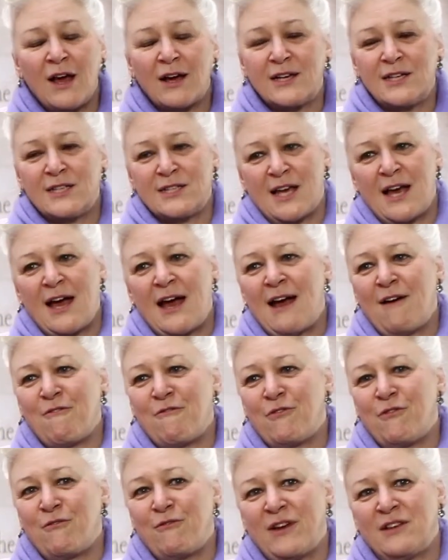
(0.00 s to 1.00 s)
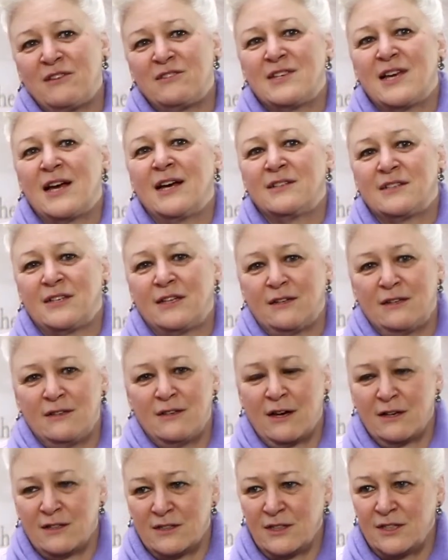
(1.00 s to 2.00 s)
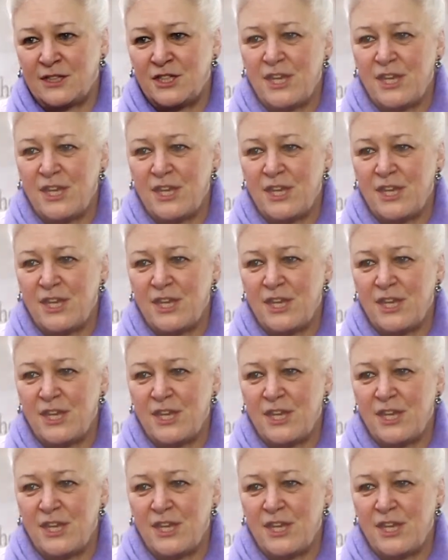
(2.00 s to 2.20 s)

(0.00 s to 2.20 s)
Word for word: lucky to have the fantastic conductor